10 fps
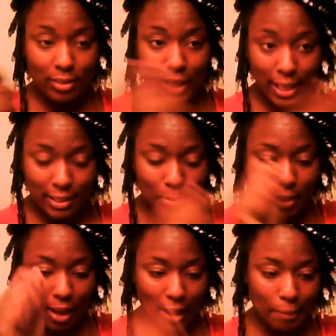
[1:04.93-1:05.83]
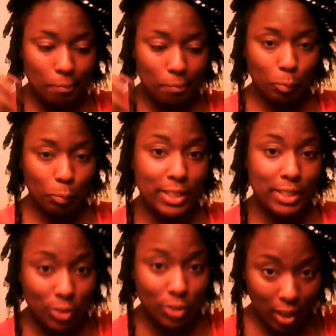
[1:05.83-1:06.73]
Takes some time. With
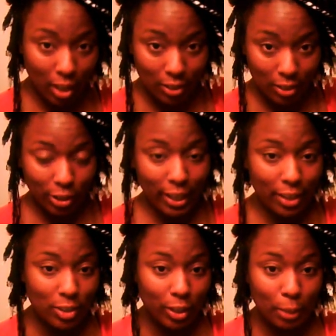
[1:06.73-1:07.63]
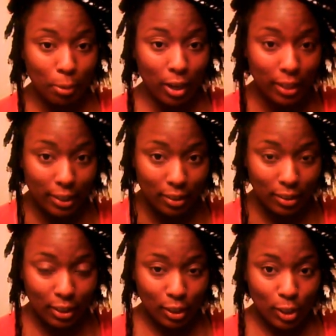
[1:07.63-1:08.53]
Sisterlocks, your hair is already parted,
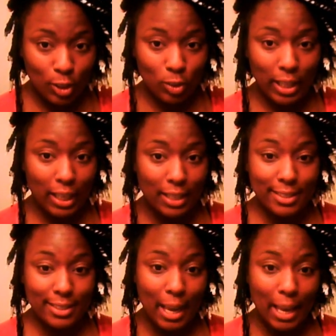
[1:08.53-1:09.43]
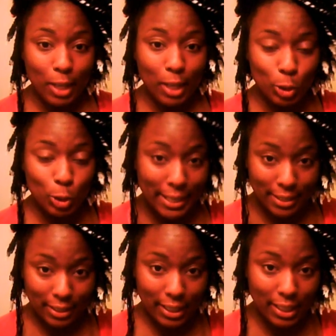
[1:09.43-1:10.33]
so that cuts the time down
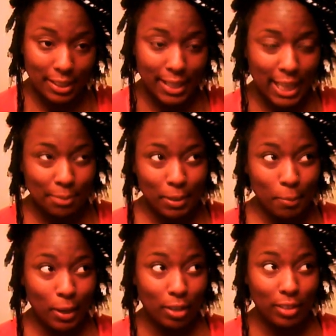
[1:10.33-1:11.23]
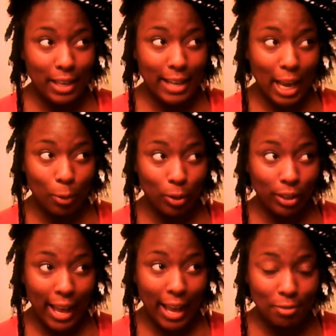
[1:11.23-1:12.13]
drastically. It takes me about an hour
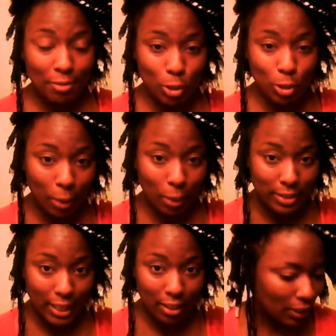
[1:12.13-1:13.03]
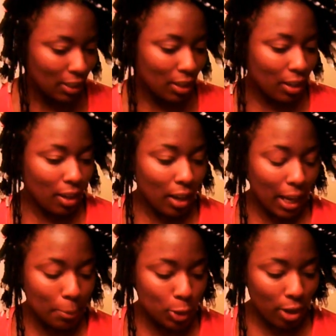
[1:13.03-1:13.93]
and a half to 2 hours now.
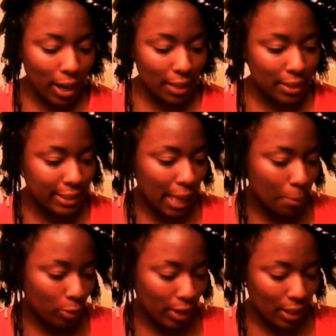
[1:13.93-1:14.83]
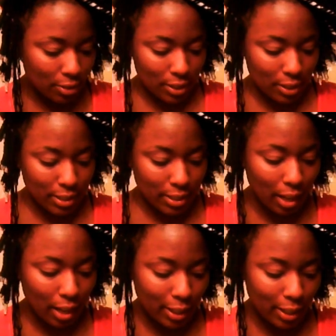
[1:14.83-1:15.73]
I'm trying this time around the
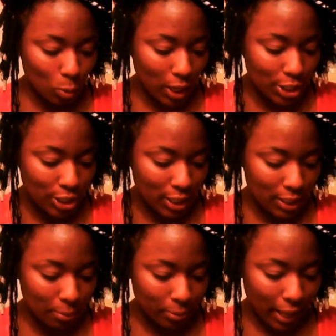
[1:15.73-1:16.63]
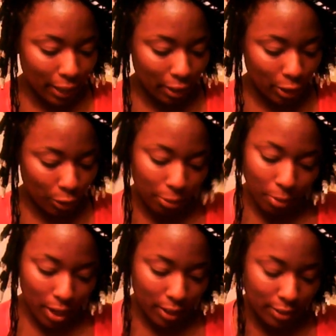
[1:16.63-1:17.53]
Talia Wajid Black Earth
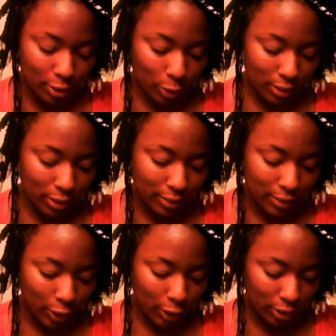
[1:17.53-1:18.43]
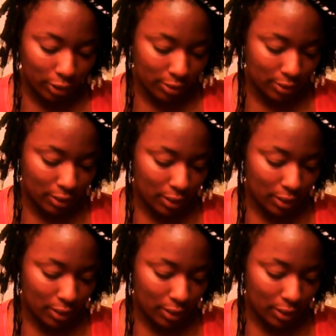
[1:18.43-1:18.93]
products, Crinkles and Curls.